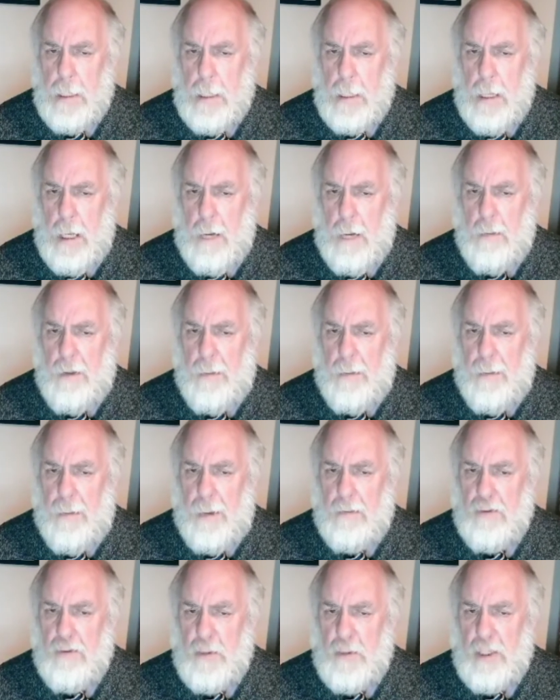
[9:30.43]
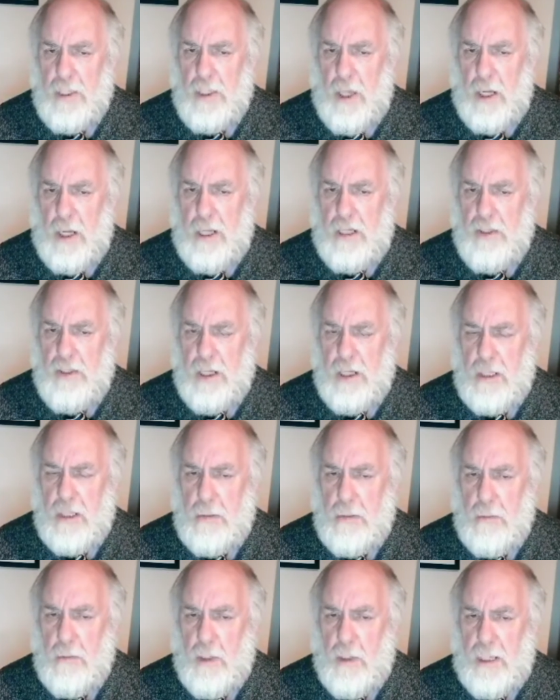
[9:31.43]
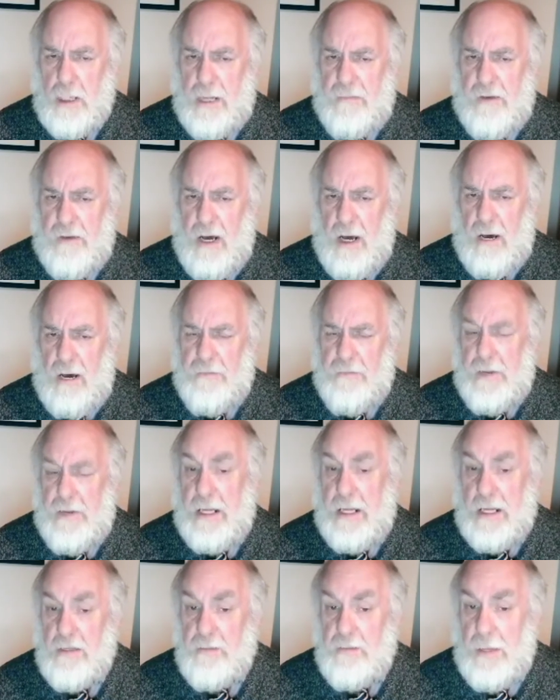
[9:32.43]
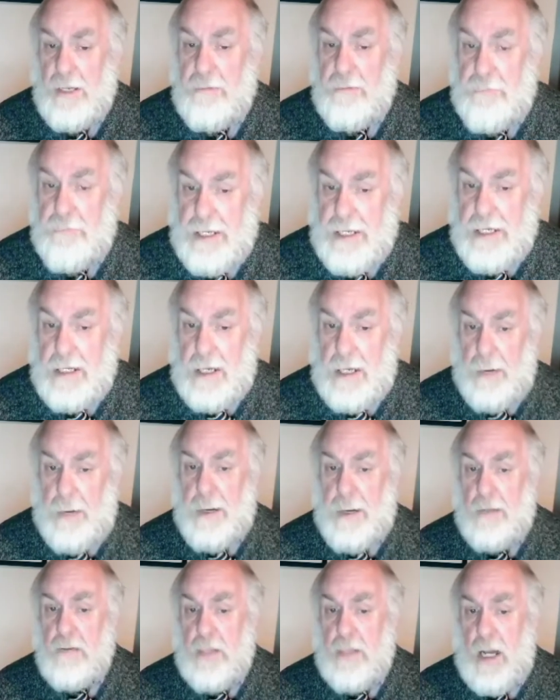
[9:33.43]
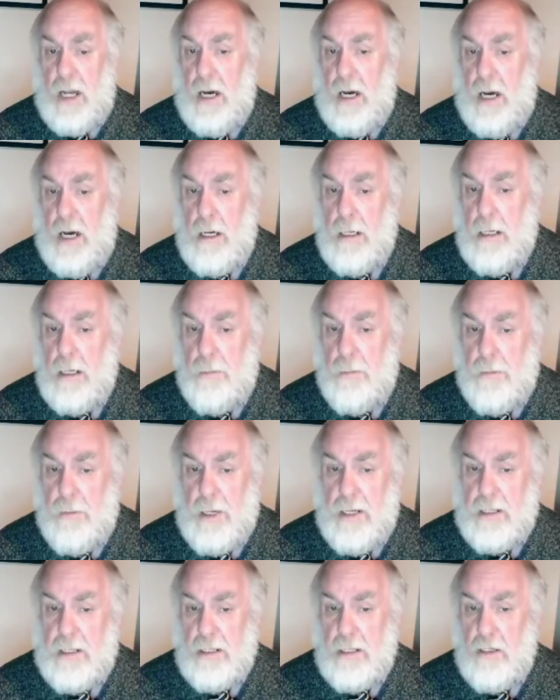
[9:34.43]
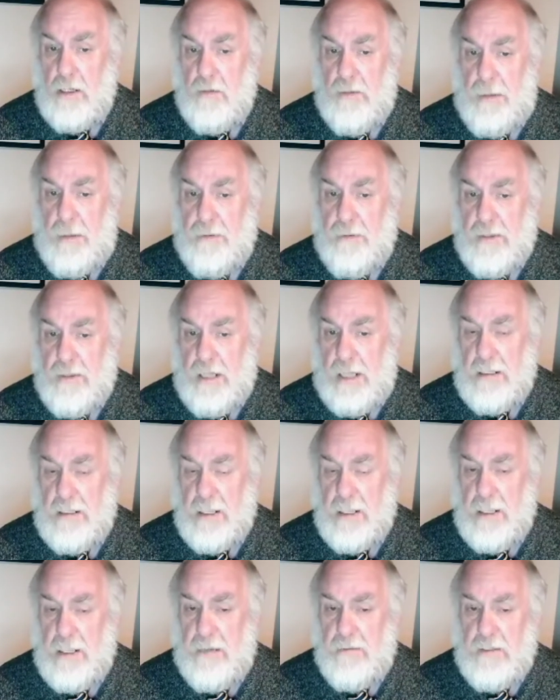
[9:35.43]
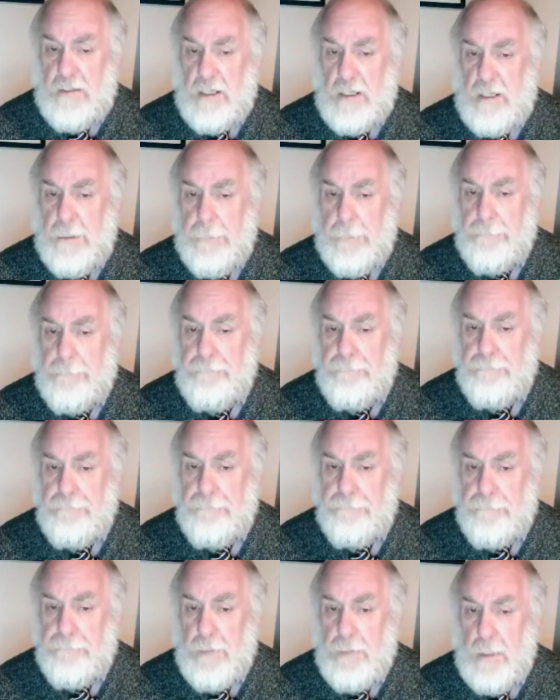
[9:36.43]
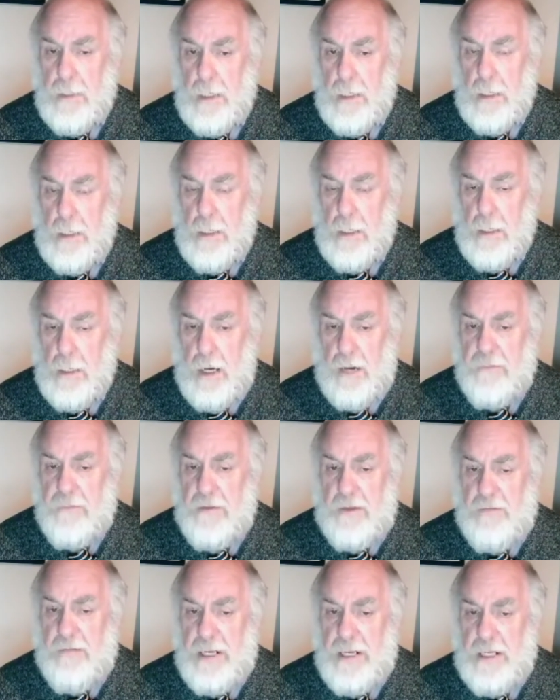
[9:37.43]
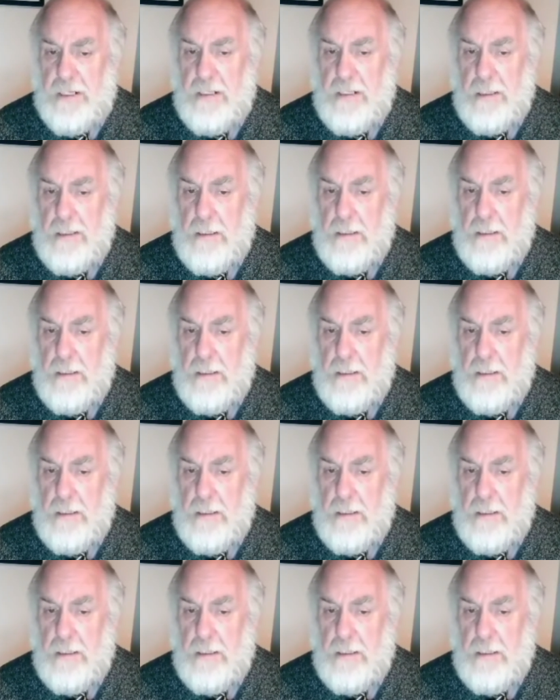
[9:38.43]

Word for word: And we are bound to acknowledge that whatever our feelings might be about our political representatives, and I've never hidden